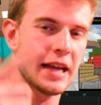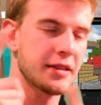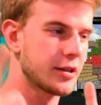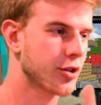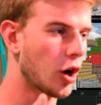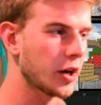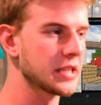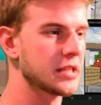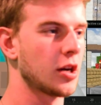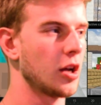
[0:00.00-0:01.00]
and the
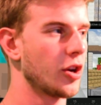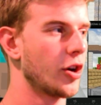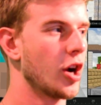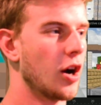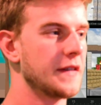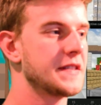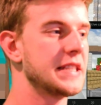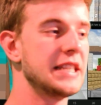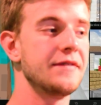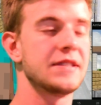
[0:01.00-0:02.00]
darkest color of
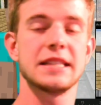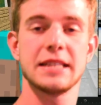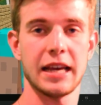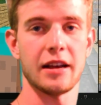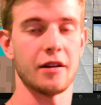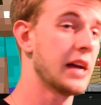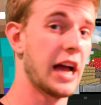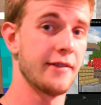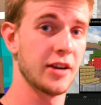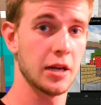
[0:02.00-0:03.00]
Steve's skin.
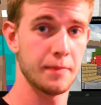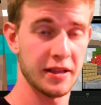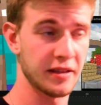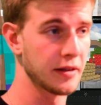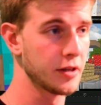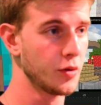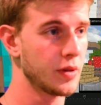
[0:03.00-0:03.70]
I have a good method to do